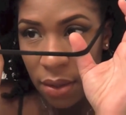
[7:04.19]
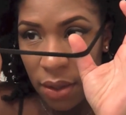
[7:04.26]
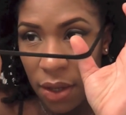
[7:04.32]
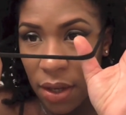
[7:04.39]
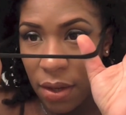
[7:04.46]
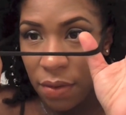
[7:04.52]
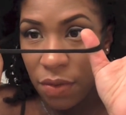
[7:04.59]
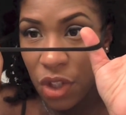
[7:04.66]

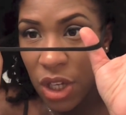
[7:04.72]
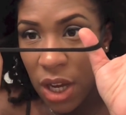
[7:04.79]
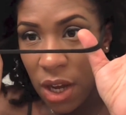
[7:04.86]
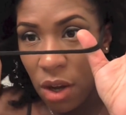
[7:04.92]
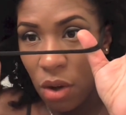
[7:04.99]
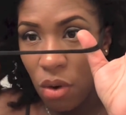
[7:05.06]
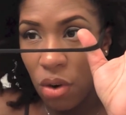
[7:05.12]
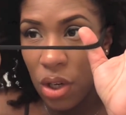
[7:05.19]
of
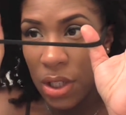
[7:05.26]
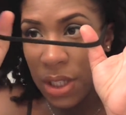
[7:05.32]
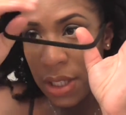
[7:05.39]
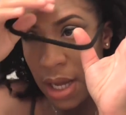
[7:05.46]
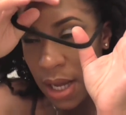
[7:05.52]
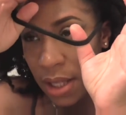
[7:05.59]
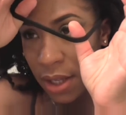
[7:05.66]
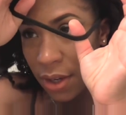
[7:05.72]
gel or
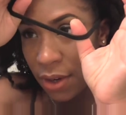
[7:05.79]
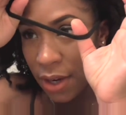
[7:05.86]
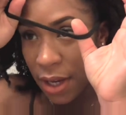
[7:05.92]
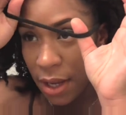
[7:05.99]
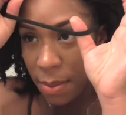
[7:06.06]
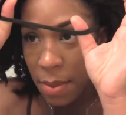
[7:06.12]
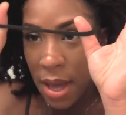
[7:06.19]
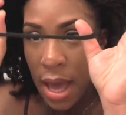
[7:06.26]
styling
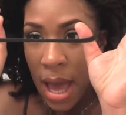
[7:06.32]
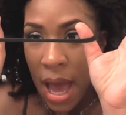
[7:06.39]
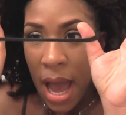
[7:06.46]
cream.